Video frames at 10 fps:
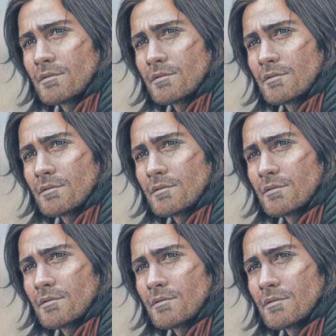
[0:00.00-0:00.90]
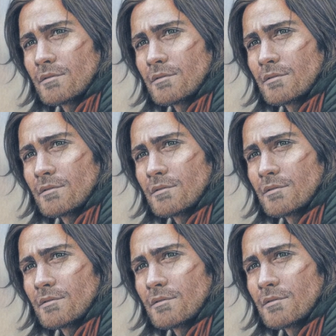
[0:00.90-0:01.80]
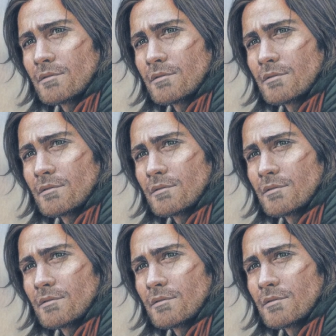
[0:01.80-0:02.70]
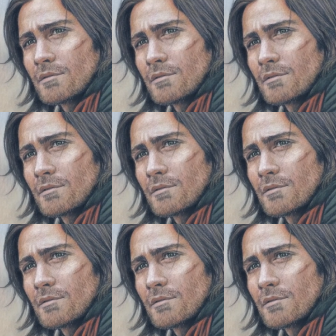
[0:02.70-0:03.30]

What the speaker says: (silence)